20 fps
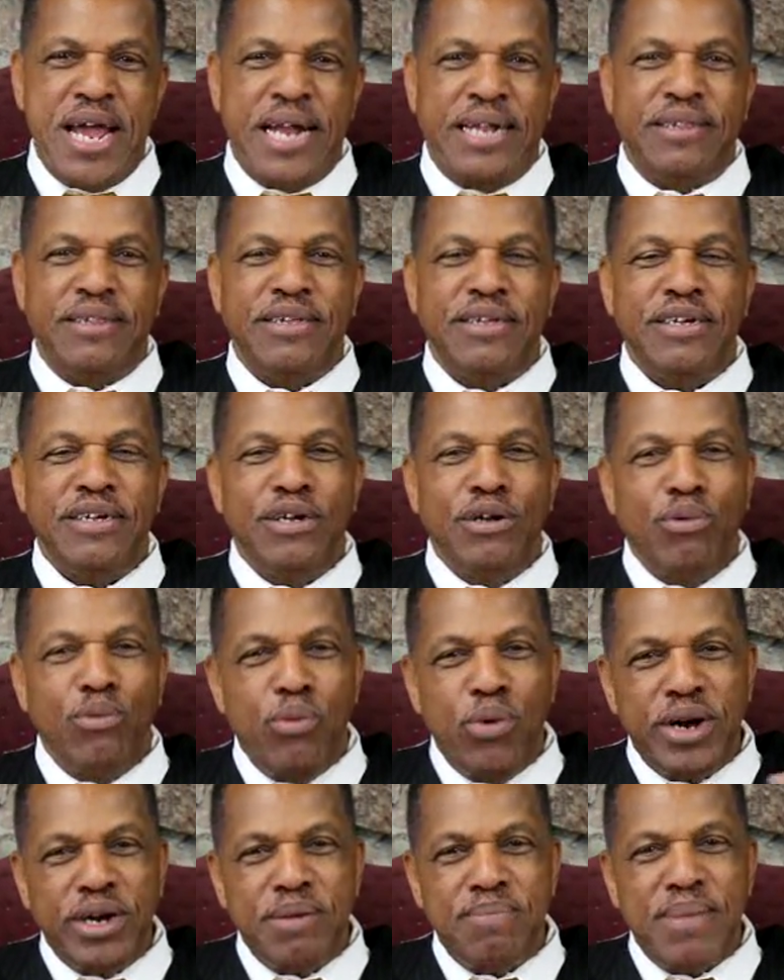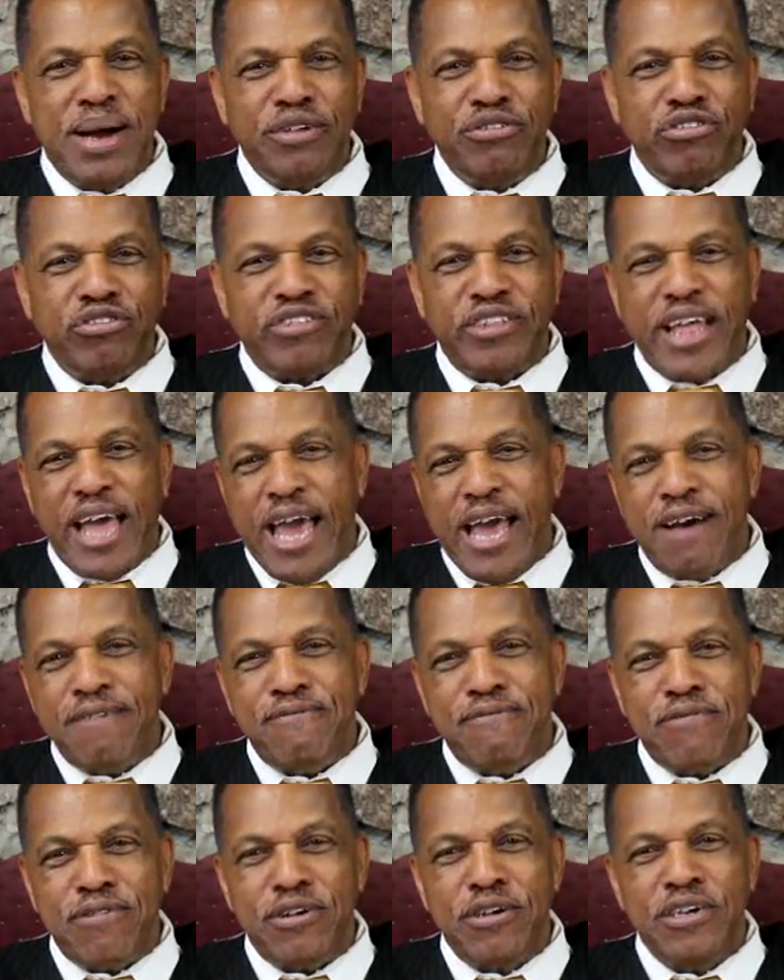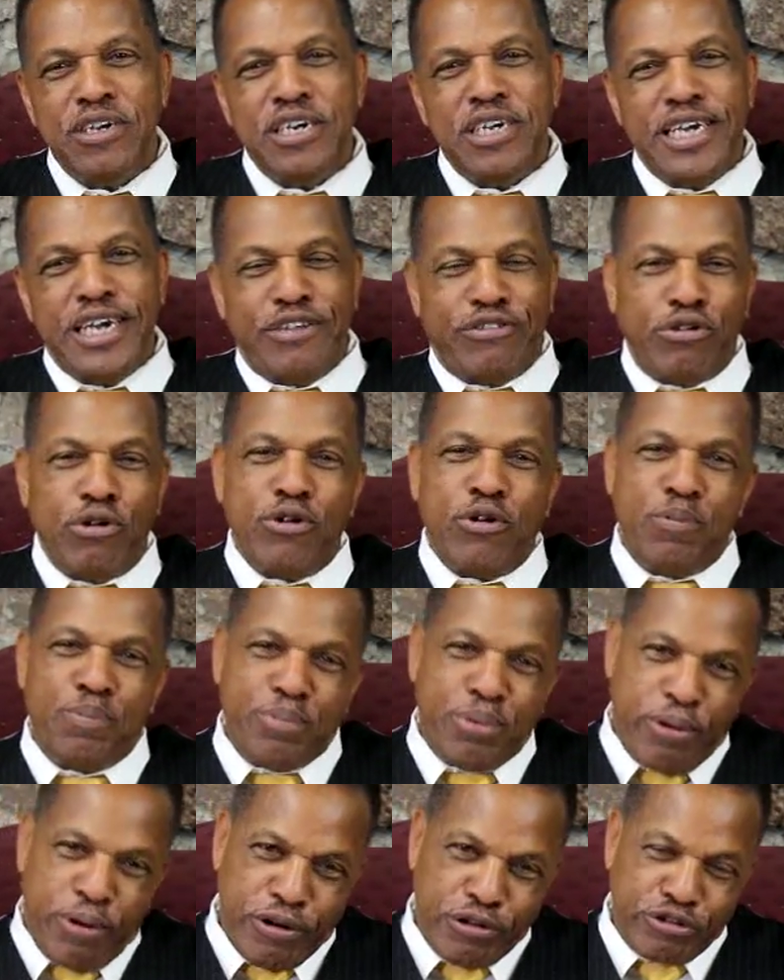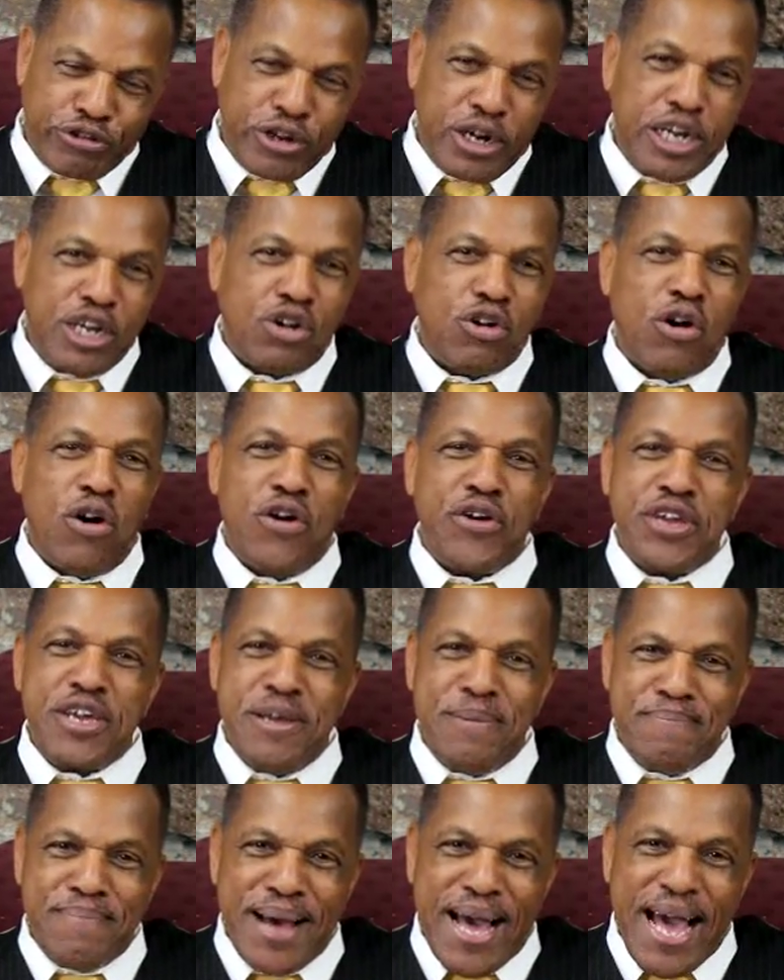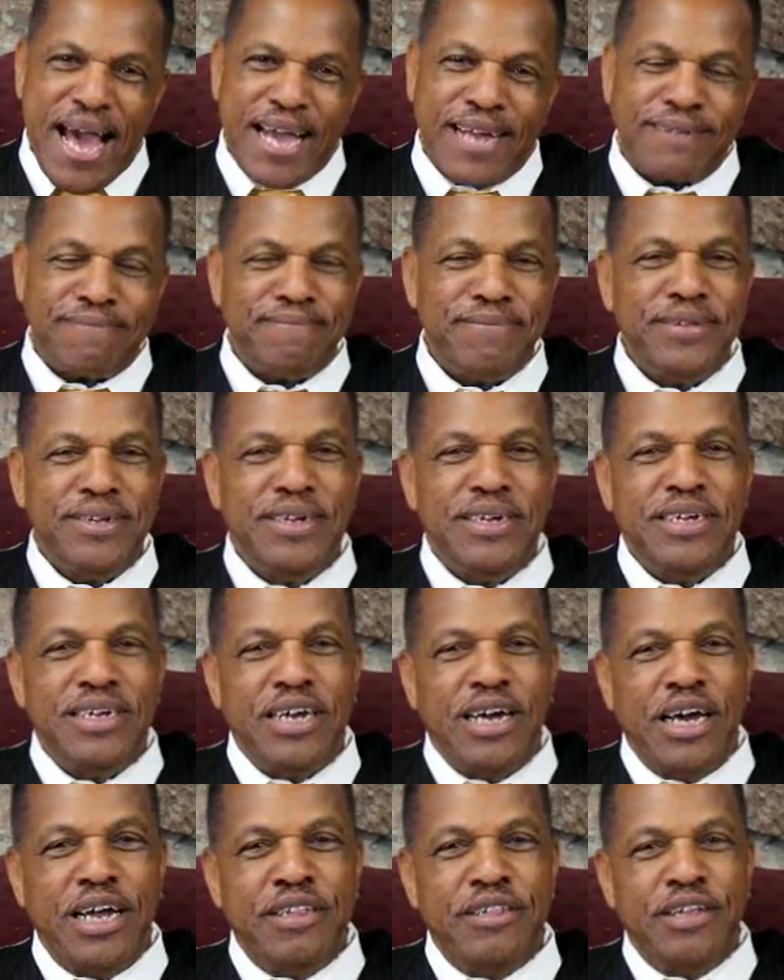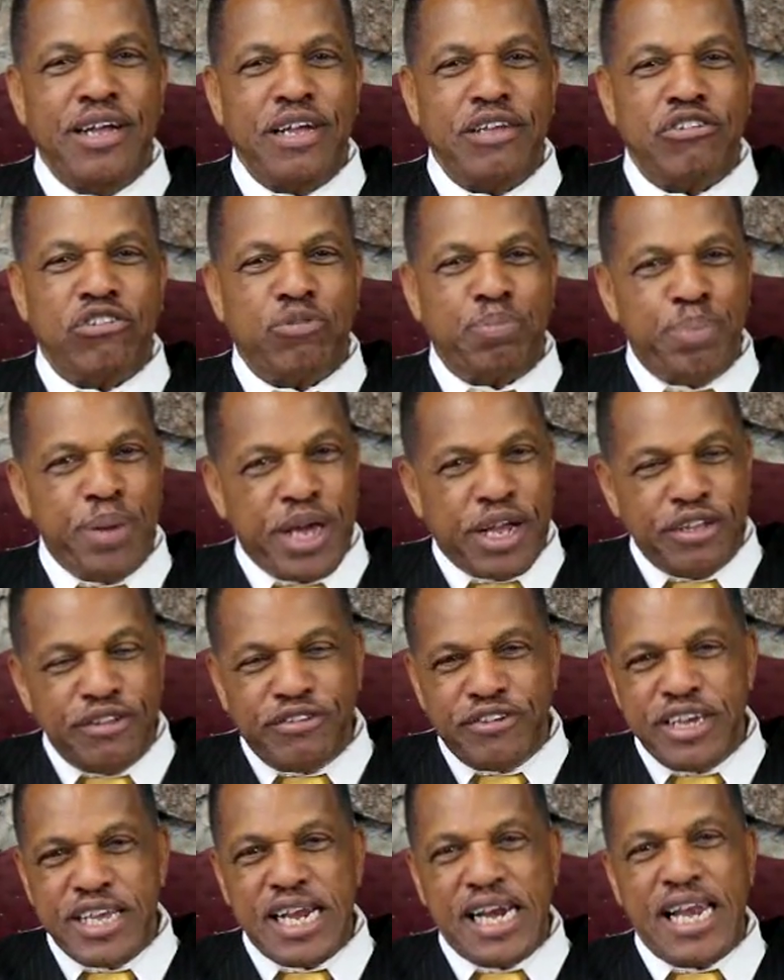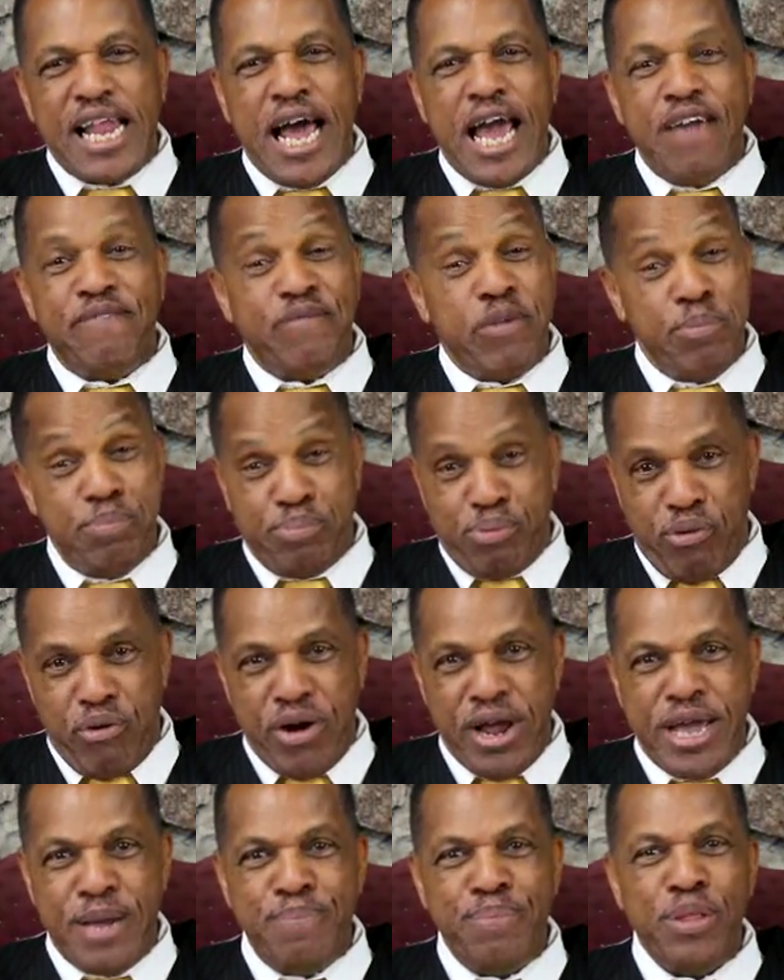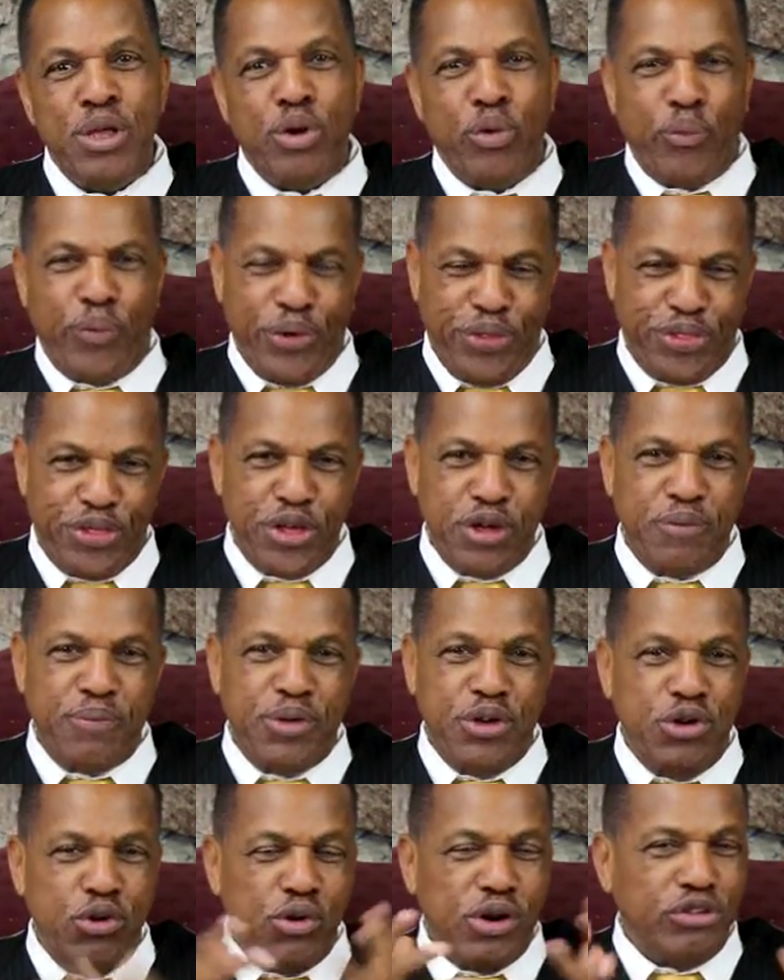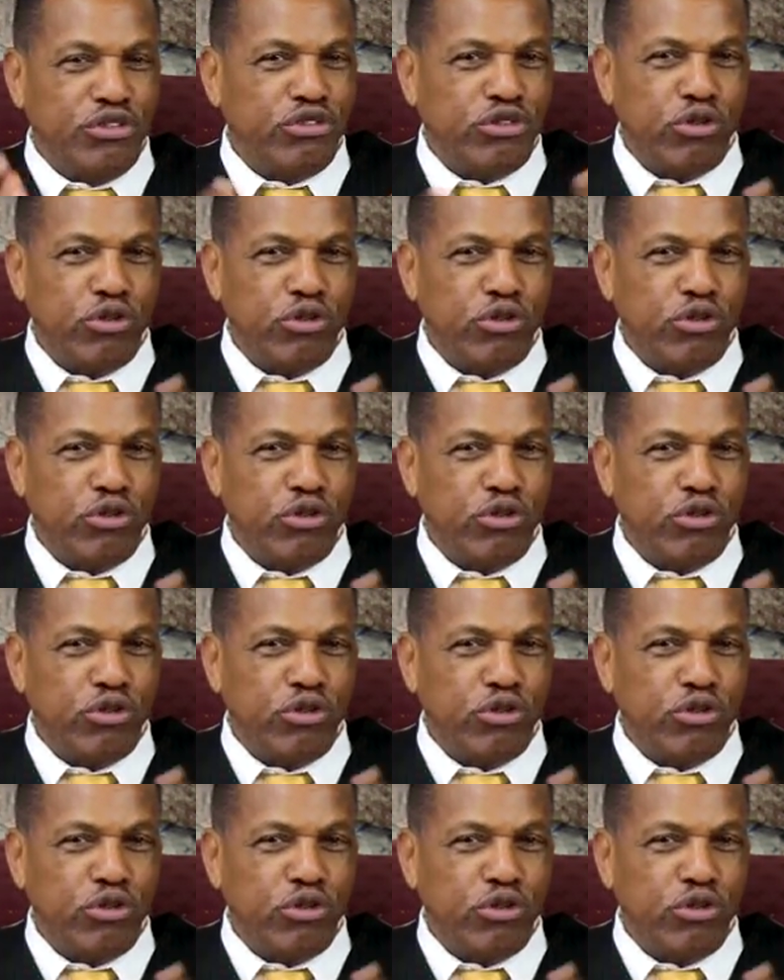And one of my staff is going to personally call you back and uh, speak into your life and pray with you. You are